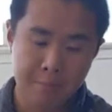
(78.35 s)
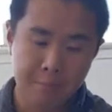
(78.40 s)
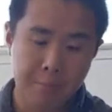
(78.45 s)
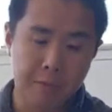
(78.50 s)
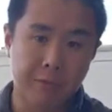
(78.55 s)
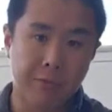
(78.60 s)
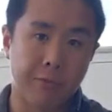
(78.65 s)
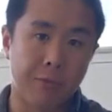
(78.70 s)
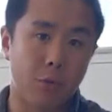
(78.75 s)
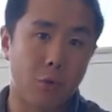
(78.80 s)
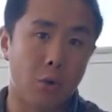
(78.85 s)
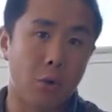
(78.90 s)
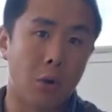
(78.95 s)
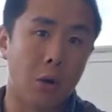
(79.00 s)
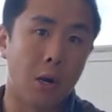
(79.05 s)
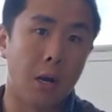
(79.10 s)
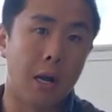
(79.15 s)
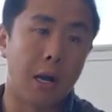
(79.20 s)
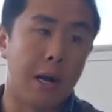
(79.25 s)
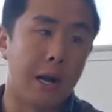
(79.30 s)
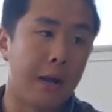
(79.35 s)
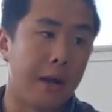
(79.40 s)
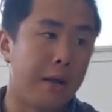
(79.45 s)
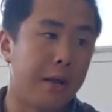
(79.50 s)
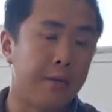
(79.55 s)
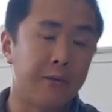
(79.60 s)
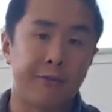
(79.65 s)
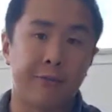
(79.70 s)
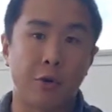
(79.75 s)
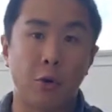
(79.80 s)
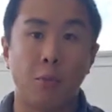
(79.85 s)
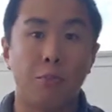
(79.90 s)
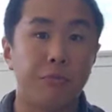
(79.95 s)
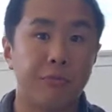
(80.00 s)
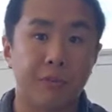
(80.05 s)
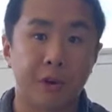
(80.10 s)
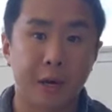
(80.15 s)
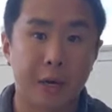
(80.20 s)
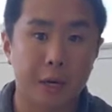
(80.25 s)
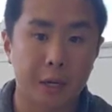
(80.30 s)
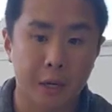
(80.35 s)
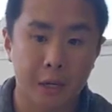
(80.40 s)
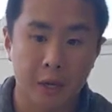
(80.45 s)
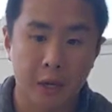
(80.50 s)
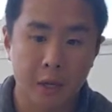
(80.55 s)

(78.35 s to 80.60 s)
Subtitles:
before I foam fight,